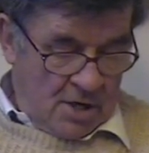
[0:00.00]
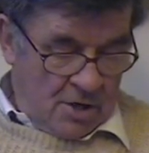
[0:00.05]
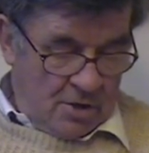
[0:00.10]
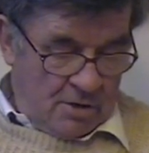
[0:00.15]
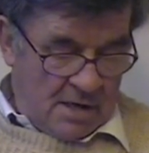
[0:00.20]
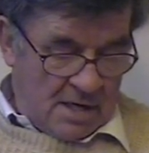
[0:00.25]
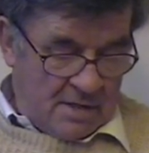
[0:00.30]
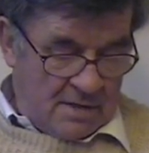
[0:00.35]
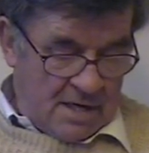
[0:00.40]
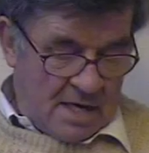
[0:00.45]

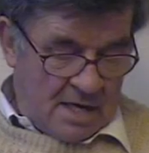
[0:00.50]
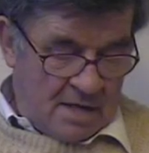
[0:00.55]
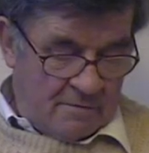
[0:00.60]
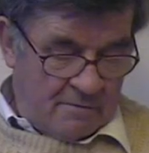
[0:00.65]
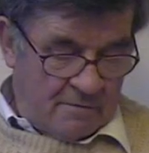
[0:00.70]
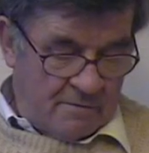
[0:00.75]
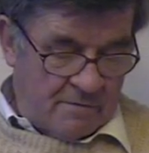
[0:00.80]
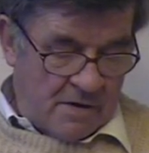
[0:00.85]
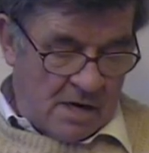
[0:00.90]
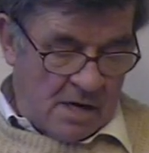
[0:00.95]
you had the end of
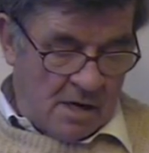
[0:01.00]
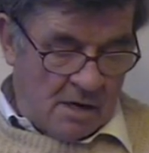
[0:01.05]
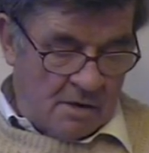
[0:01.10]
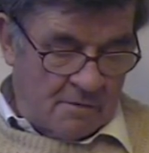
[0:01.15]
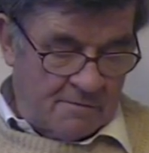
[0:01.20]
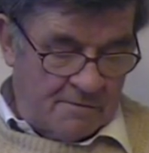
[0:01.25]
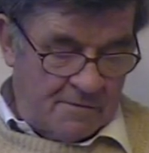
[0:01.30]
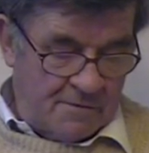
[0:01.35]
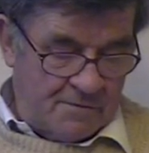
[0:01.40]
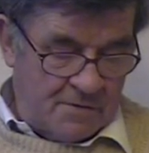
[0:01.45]
a very
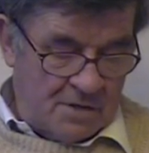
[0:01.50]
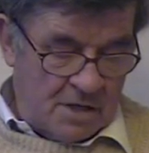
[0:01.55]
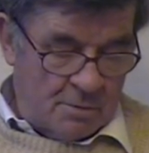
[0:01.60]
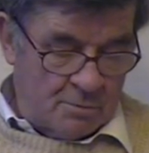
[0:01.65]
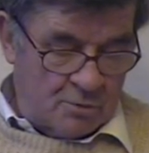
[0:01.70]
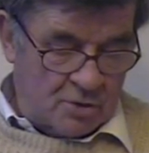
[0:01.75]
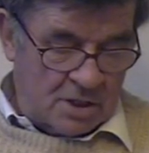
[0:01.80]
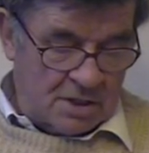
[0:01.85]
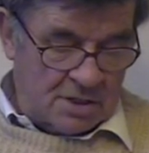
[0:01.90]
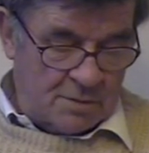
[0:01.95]
long 50 ohm
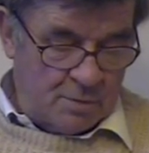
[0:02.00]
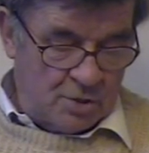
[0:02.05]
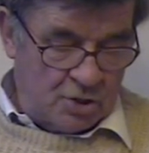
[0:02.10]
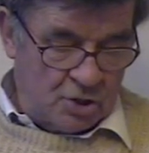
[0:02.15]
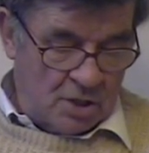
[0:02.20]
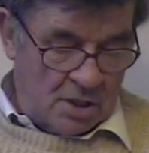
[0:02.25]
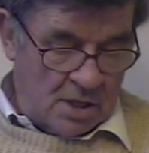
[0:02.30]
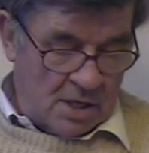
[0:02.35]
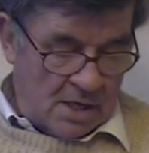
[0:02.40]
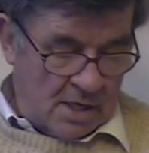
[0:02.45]

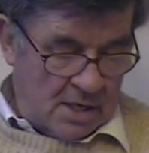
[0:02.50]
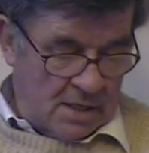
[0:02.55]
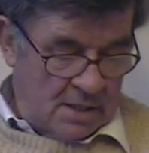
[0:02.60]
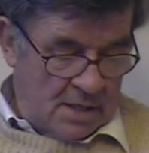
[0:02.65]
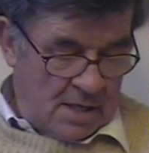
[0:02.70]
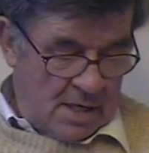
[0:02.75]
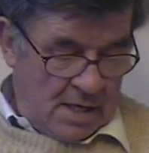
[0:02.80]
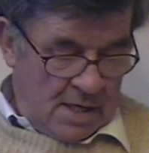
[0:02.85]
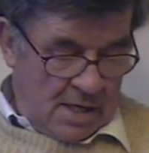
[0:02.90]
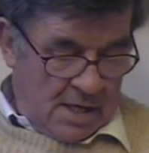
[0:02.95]
transmission line,
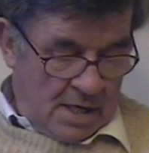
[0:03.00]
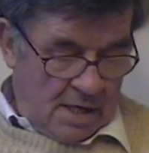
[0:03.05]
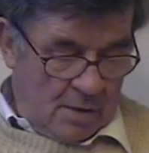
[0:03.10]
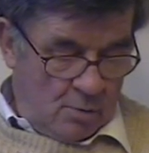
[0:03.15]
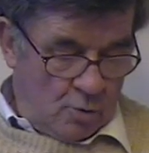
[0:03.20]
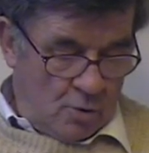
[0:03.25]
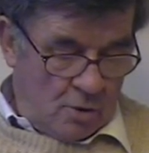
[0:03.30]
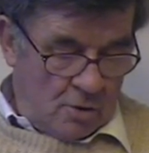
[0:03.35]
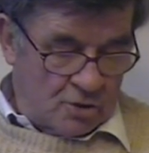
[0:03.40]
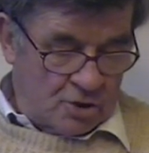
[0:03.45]
it
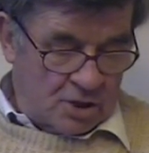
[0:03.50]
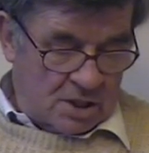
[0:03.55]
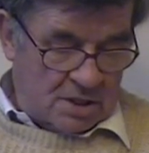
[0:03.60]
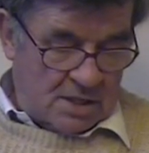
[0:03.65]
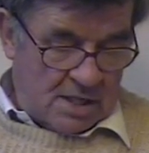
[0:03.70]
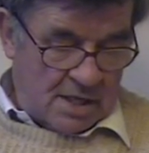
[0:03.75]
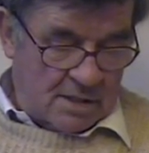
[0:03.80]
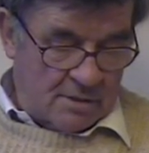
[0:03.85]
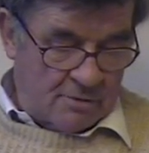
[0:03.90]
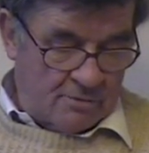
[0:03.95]
would look just
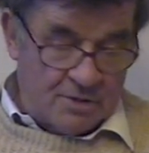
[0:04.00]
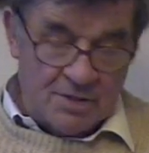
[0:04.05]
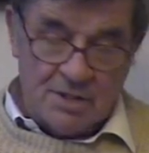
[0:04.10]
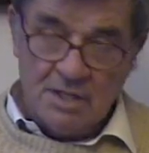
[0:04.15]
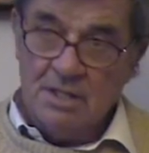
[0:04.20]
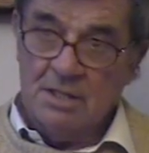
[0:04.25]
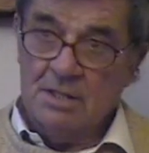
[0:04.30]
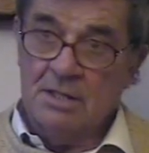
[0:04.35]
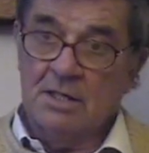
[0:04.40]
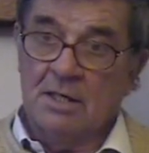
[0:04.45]
like a
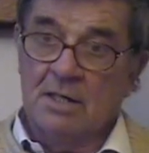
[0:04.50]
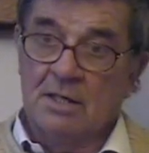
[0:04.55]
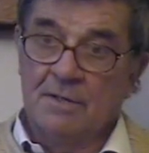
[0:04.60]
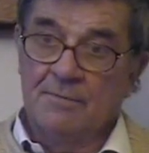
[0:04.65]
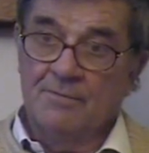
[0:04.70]
resistor.